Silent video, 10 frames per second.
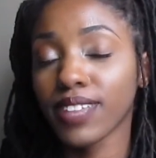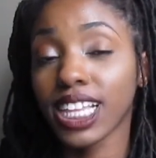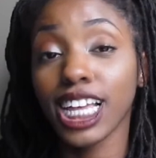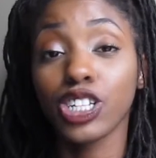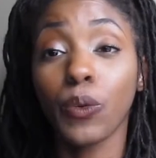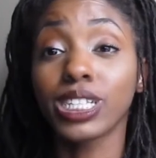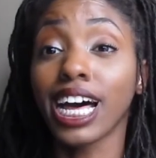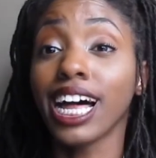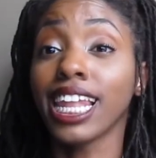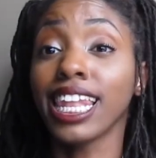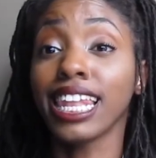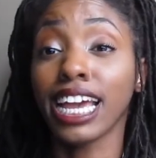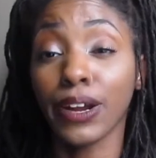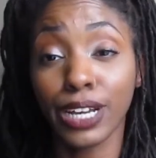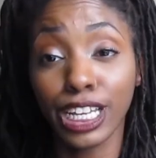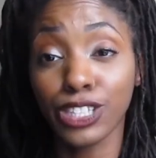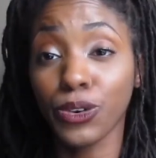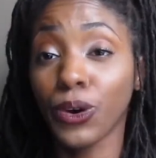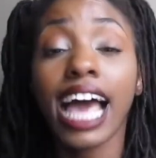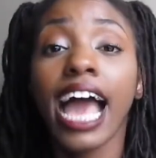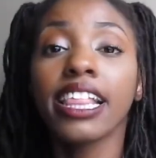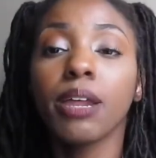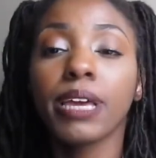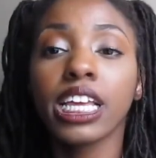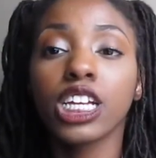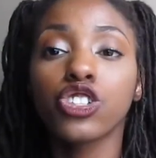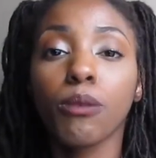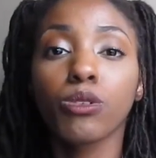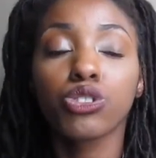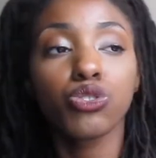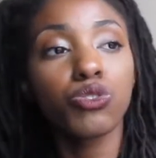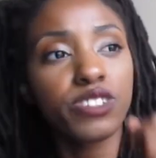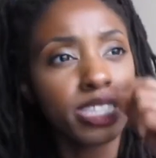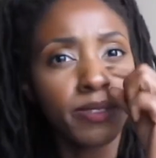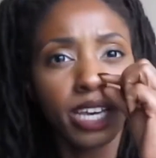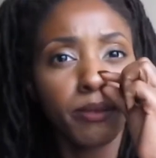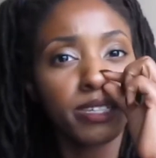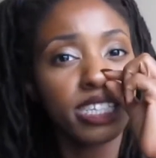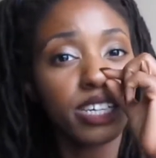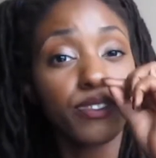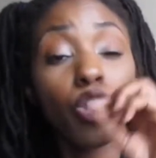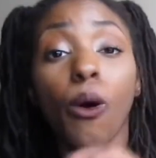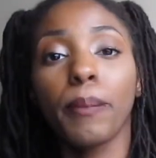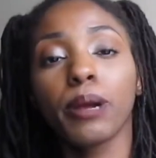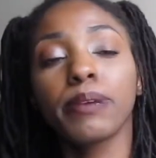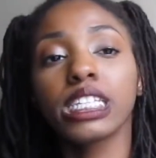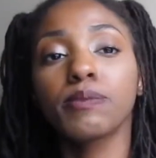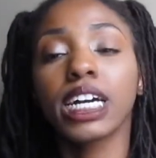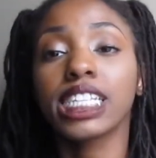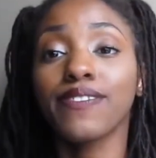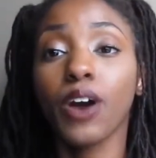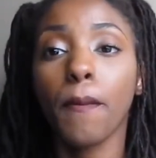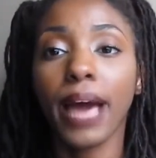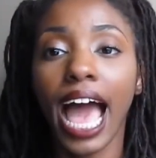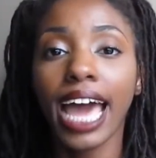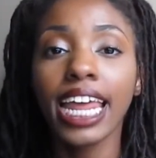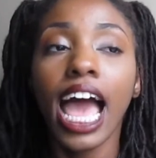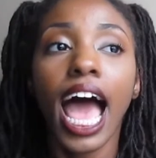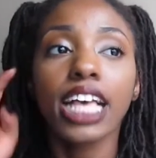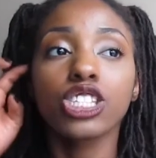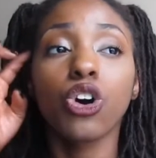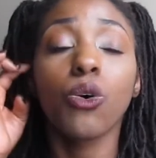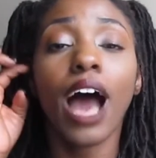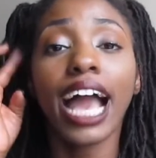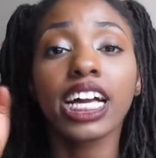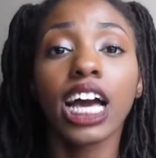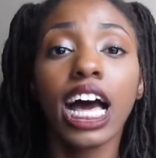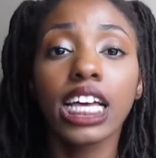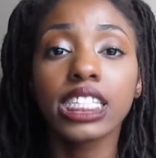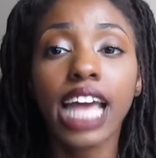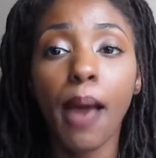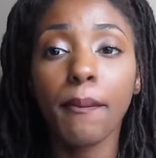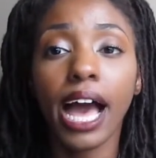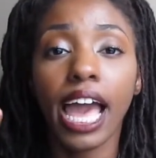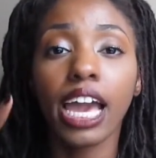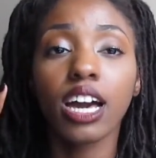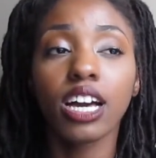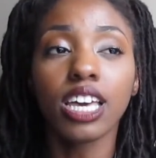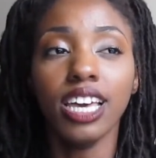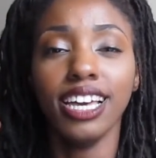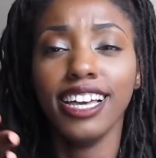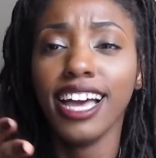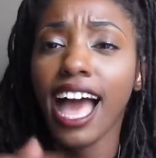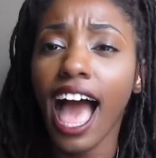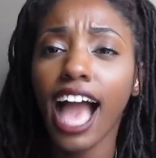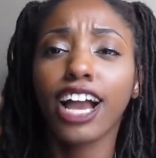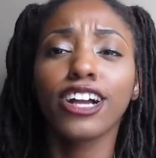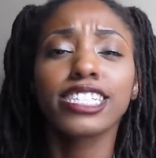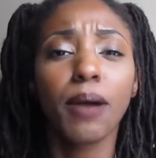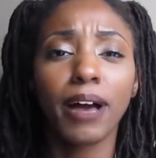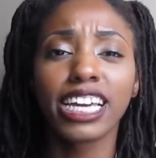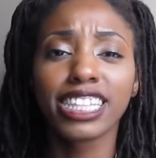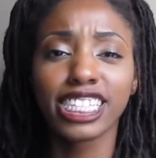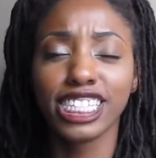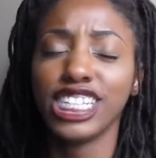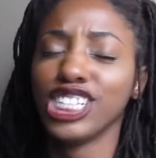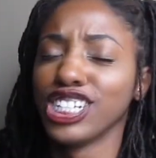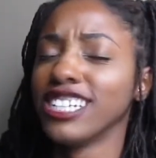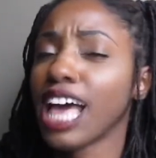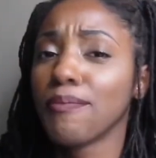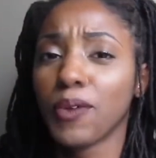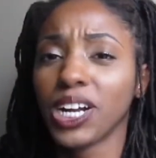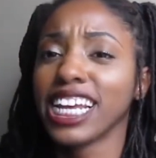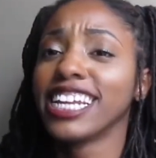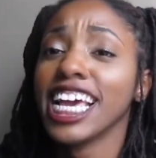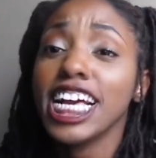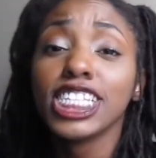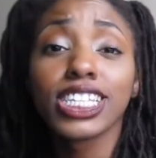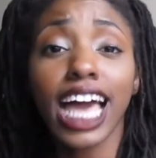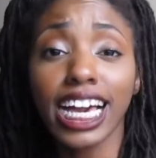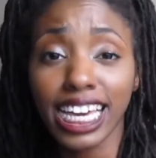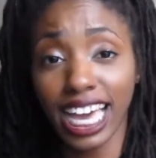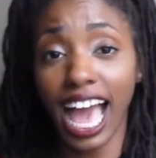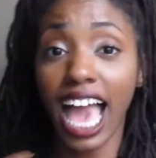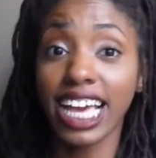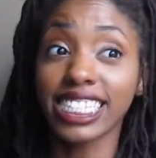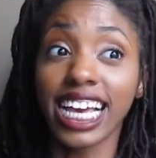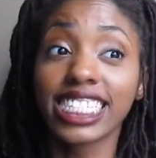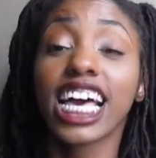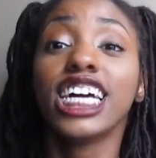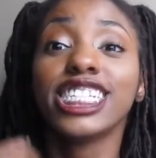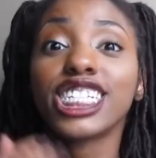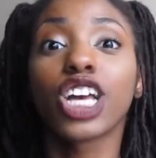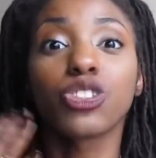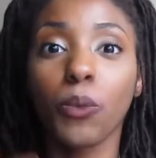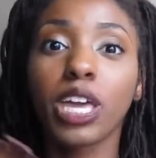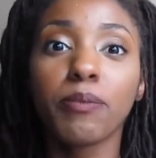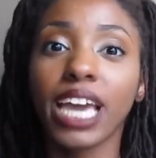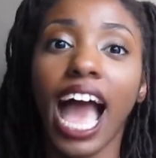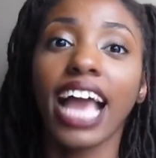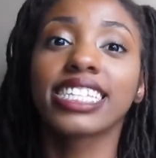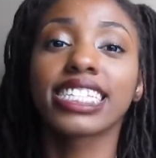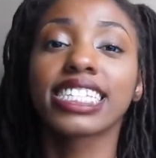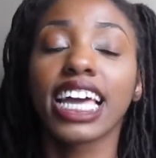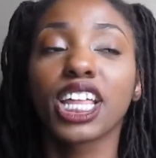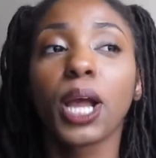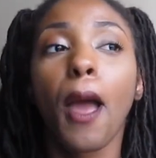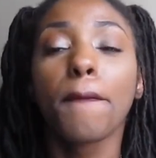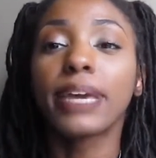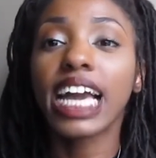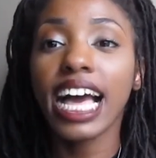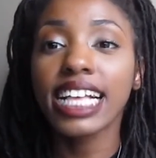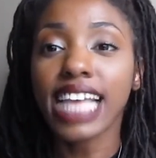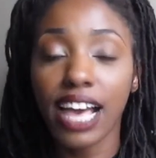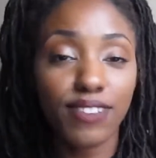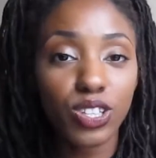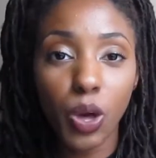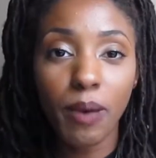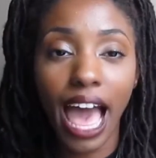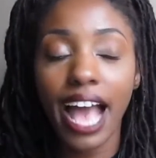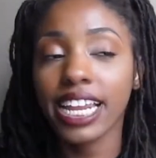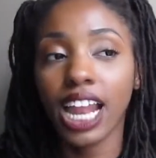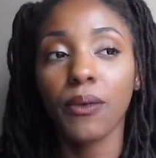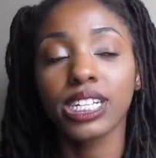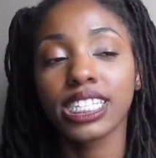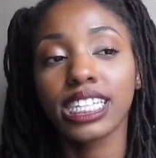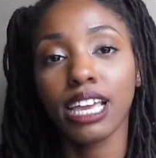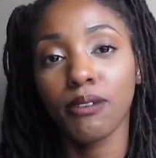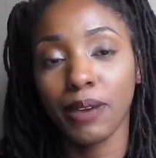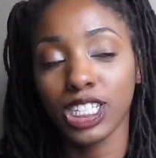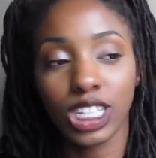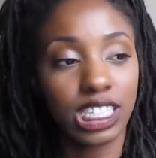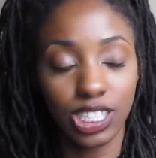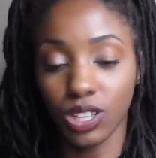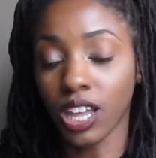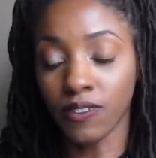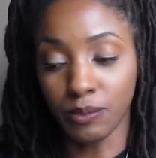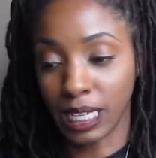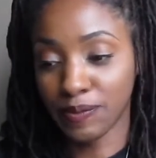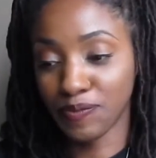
That joke was hilarious. I ended up getting in trouble too for something completely different on purpose because I felt bad. So I cussed at my, I cursed out my English teacher that morning so that I could get I S S, just so we could be at I S S together, because I felt so bad and I wanted to see him and make sure he still loved me.